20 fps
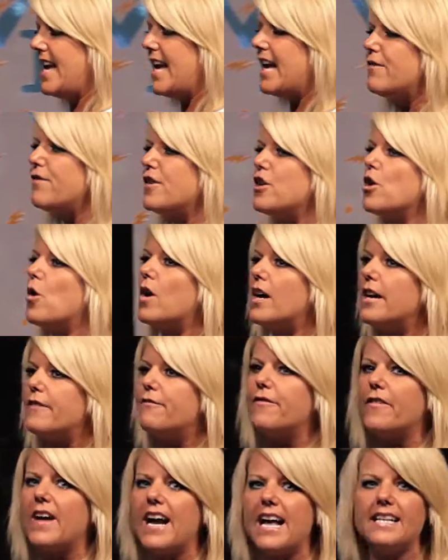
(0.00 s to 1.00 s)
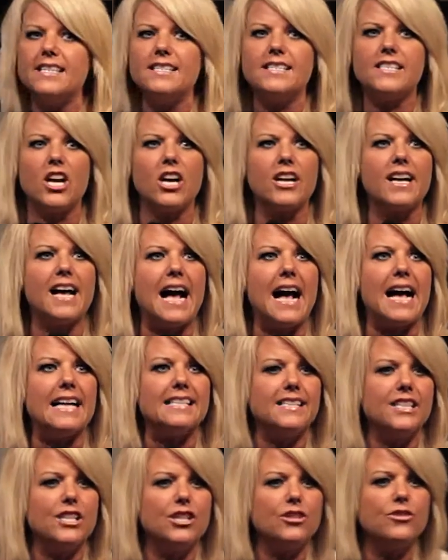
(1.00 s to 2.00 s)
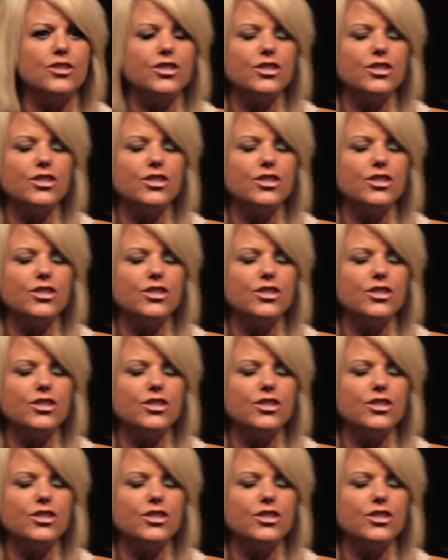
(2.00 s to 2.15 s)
If your friends are causing you